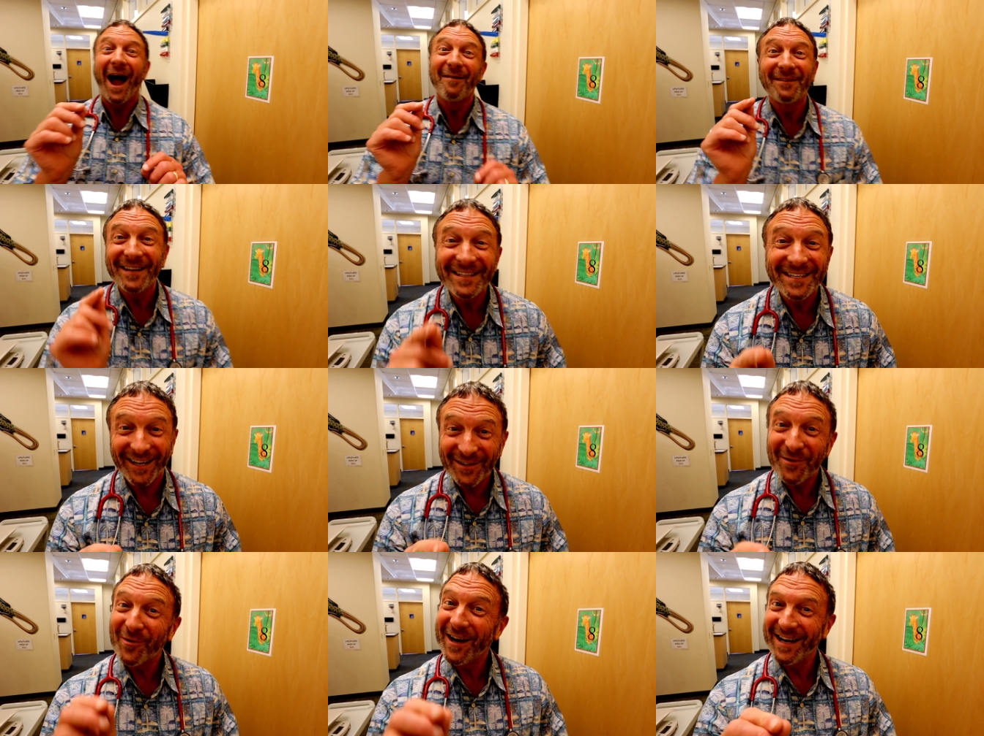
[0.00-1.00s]
I'm gonna
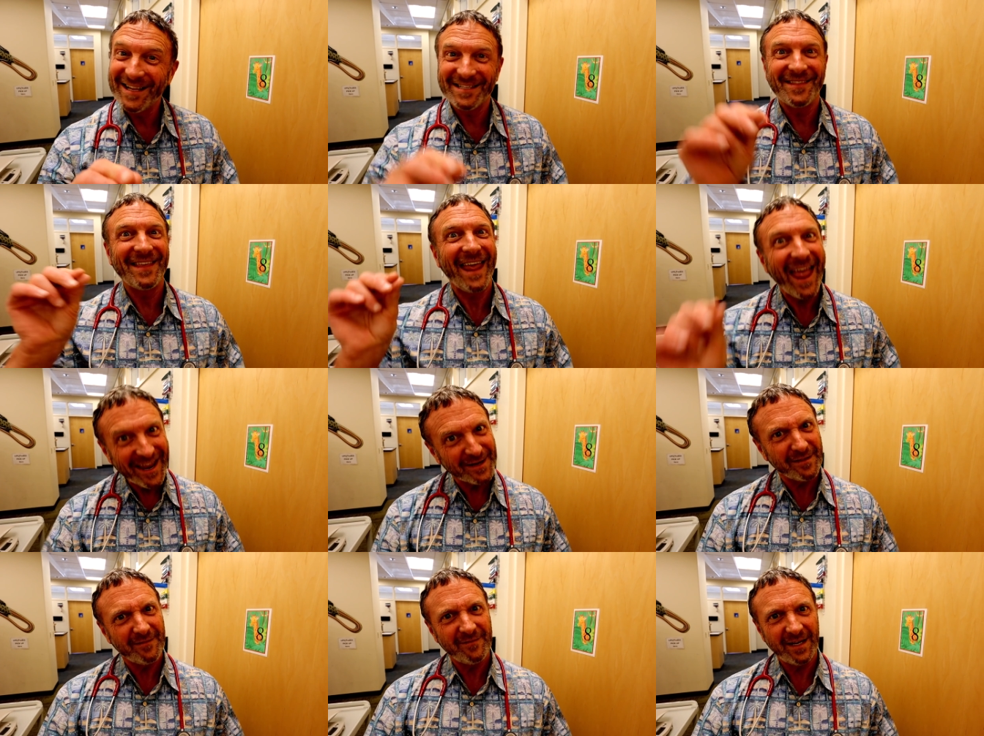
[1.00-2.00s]
tell you what it is at the
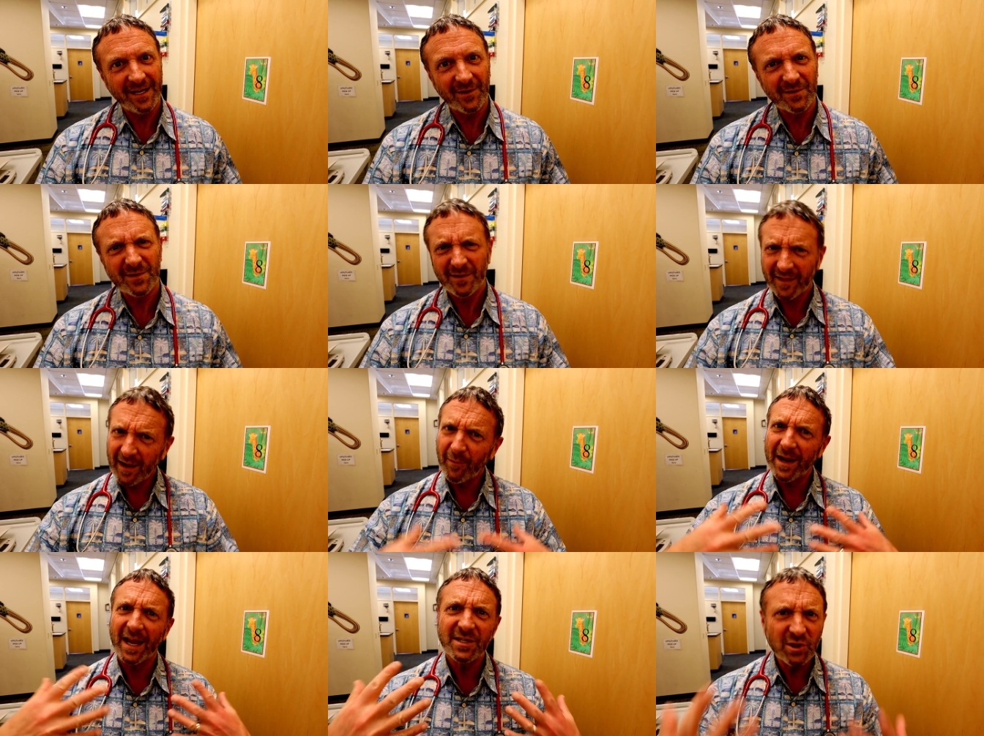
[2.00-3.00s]
end of the video so that, that
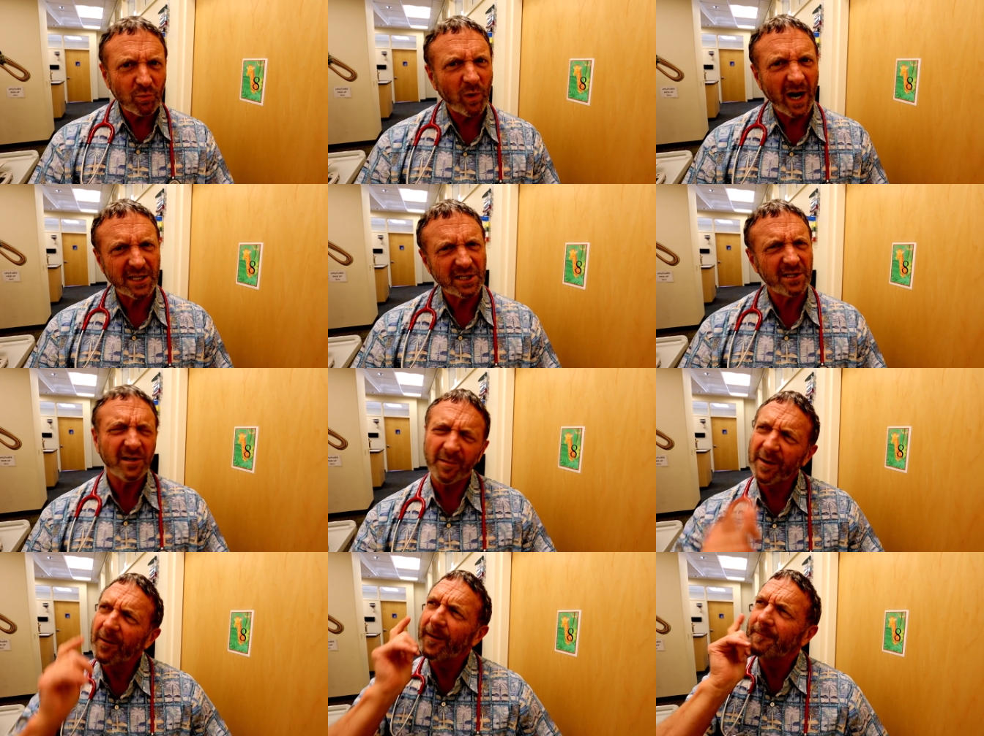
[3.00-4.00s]
way as you're watching you
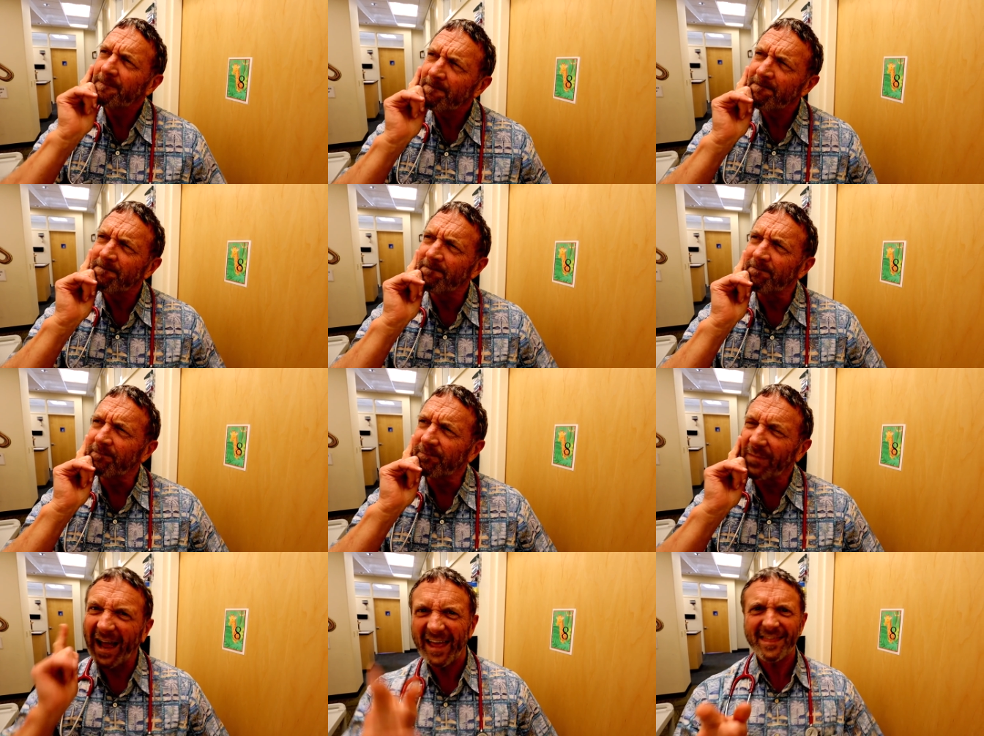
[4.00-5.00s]
can be going, hmm,
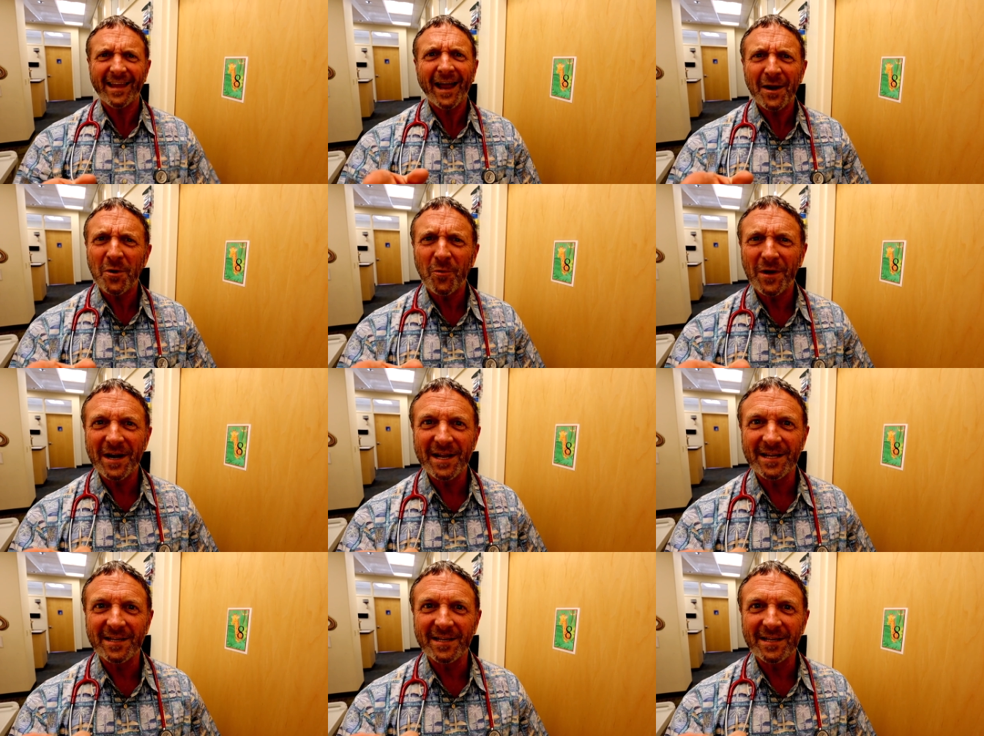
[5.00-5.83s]
I think I know what it